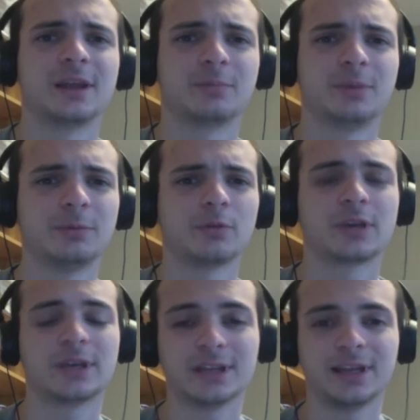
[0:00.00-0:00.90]
people
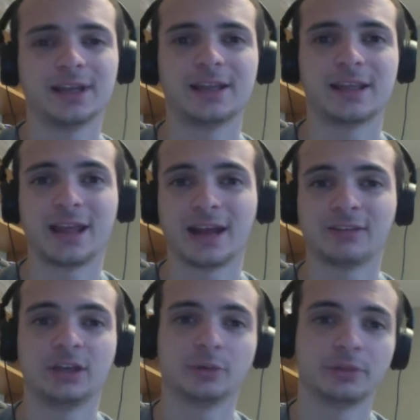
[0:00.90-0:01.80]
kill it and then they have
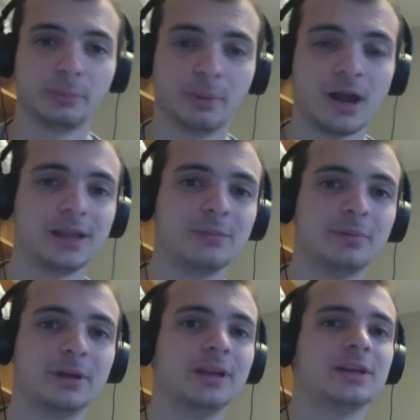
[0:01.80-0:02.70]
to deal with the body,
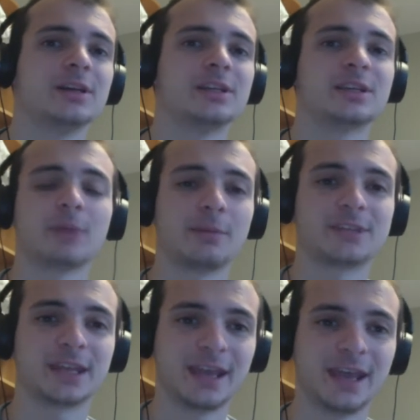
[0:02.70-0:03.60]
but sometimes
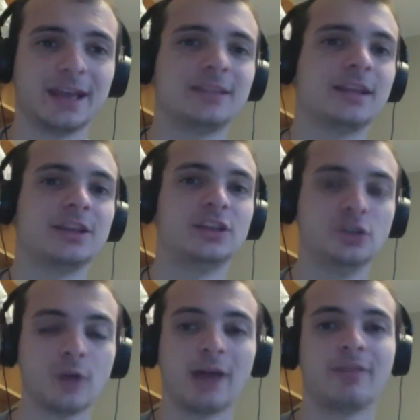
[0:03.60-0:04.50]
they can't, and then
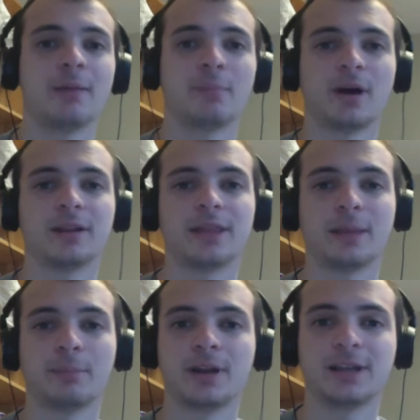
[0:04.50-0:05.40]
you have that
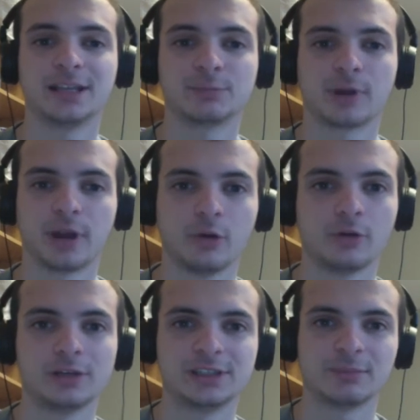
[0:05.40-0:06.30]
body gets
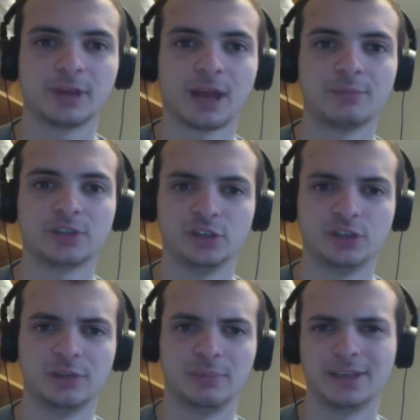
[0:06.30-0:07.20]
priority sometimes, so
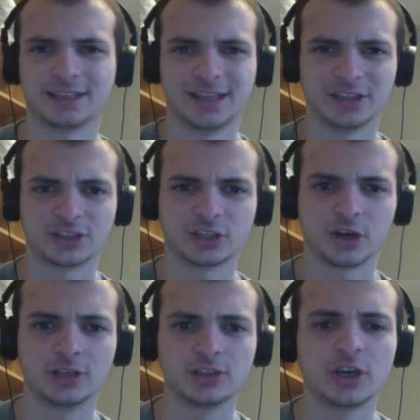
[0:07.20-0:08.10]
it basically has
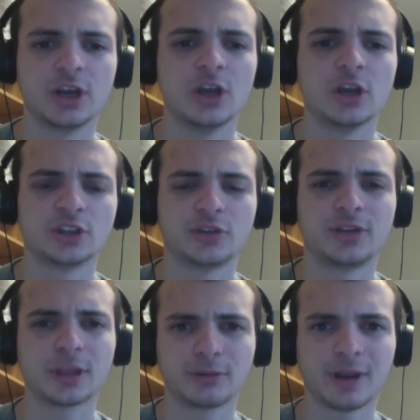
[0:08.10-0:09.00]
charge. So
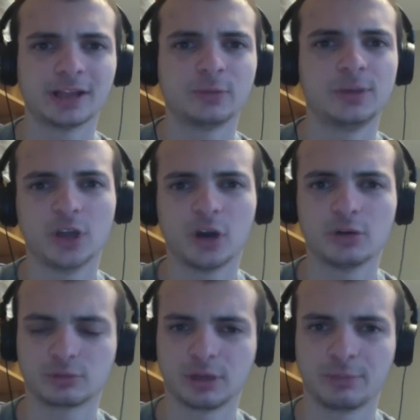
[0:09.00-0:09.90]
Death Rattle we know
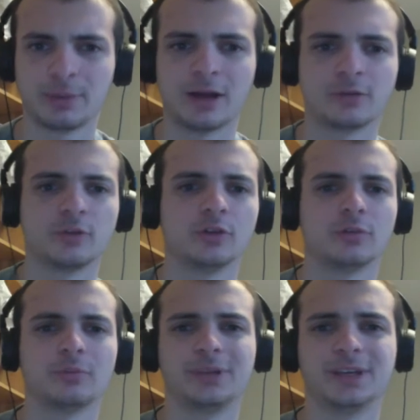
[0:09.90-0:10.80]
is really powerful
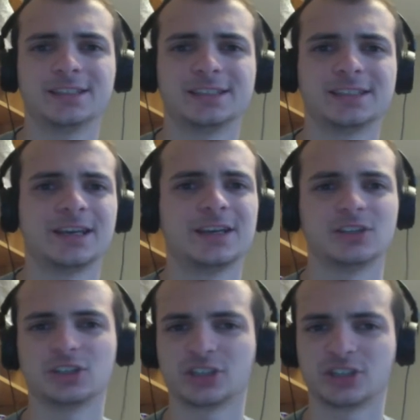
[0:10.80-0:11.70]
because
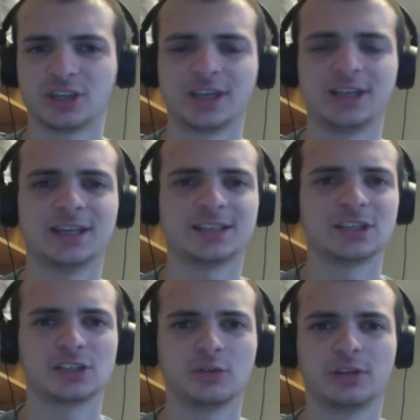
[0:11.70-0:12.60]
just the stickiness,
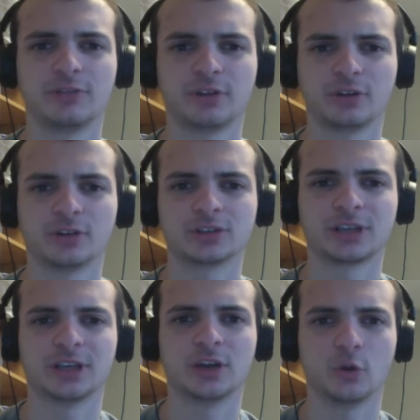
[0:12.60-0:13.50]
it's so difficult
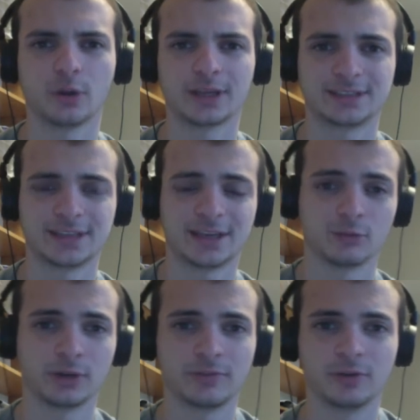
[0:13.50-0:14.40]
and annoying to get
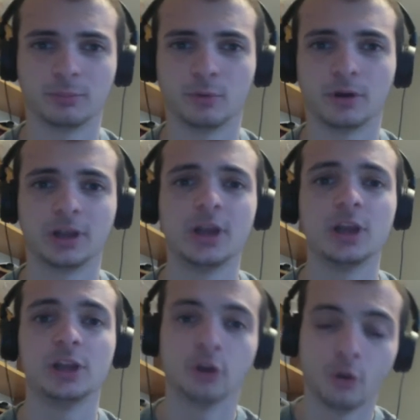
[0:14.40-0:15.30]
rid of your board.
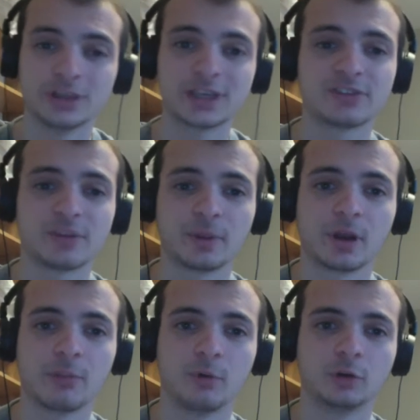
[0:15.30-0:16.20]
You'll always have something
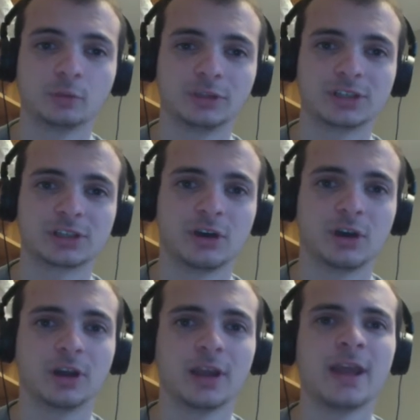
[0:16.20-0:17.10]
on board with this
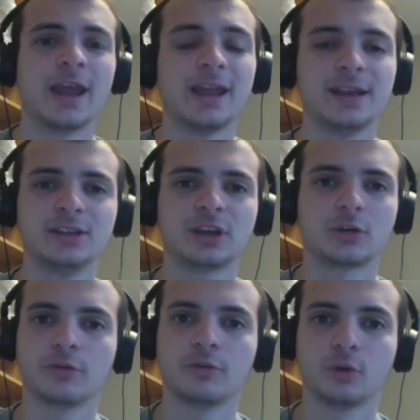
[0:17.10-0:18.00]
card, and in
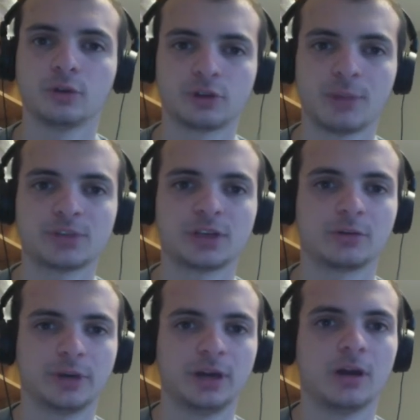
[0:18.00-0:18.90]
general 4 drops in
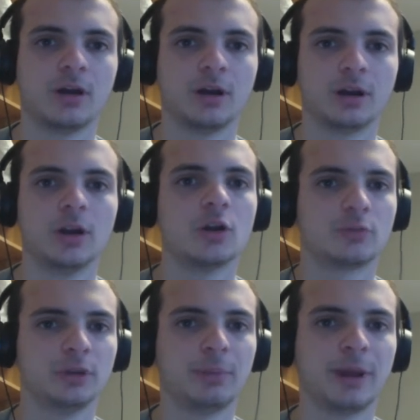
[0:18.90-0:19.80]
Arena are
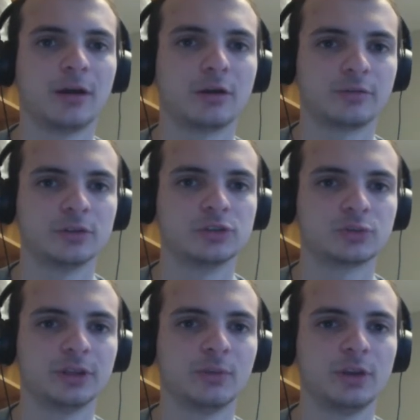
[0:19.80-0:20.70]
really powerful. It's
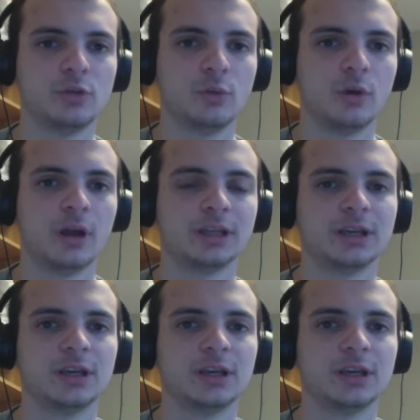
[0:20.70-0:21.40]
really what you want.